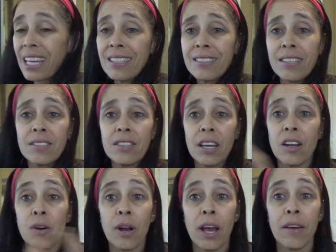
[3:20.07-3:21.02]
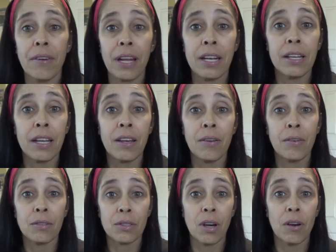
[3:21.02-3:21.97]
since I don't have editing
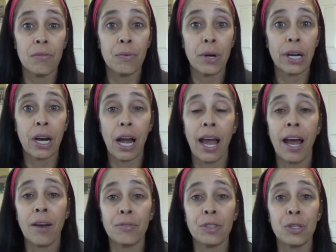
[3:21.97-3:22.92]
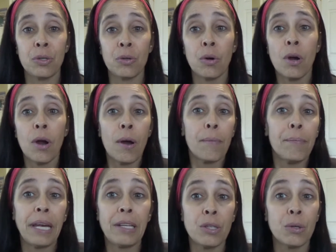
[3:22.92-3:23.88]
software, I have to
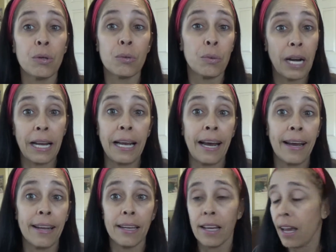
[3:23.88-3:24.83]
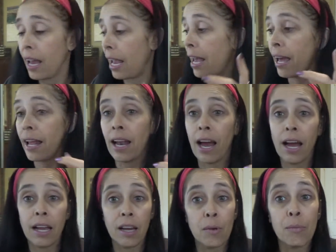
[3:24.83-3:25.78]
make do with what I got, and
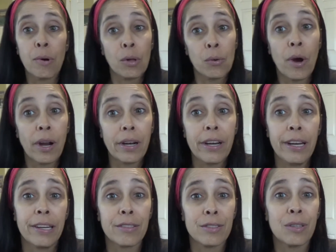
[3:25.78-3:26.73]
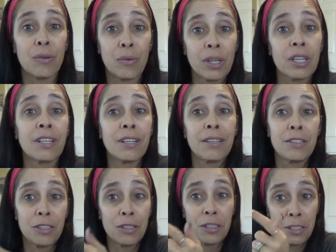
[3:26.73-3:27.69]
I got a bowl of water here. So we're going to
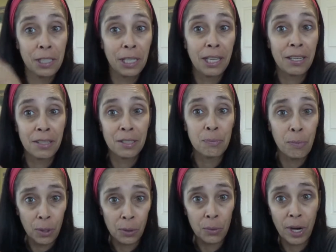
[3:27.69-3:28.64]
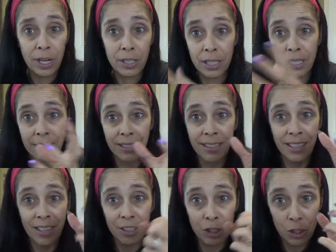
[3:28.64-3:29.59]
just stick it in this bowl of water and
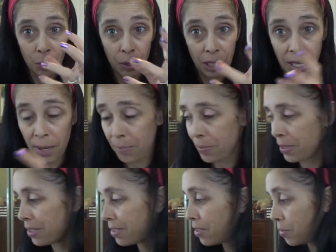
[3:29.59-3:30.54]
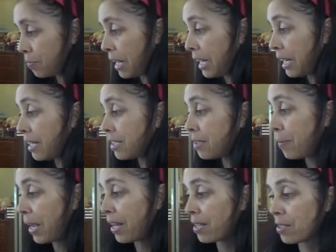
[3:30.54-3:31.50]
soak it up and make it
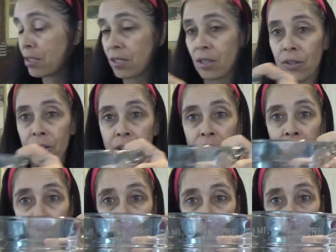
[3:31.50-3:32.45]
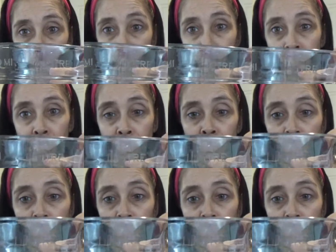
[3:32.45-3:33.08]
expand. So here's my bowl of